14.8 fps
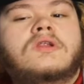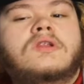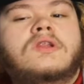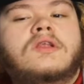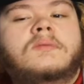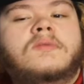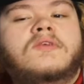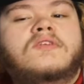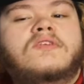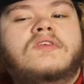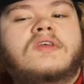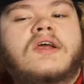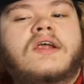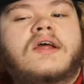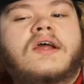let me see.
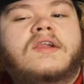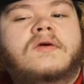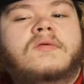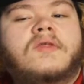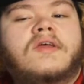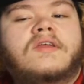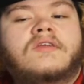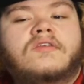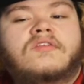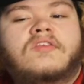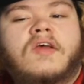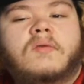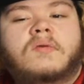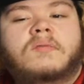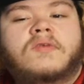I know that you
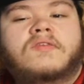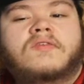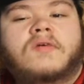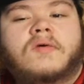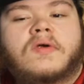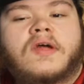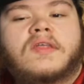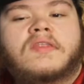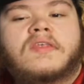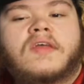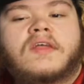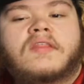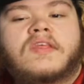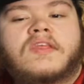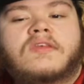set one before.
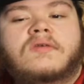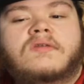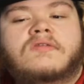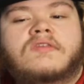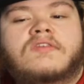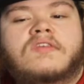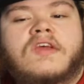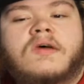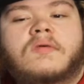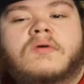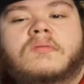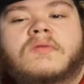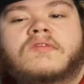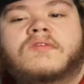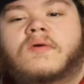I think you even set one
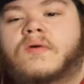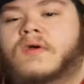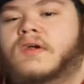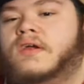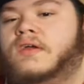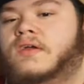before.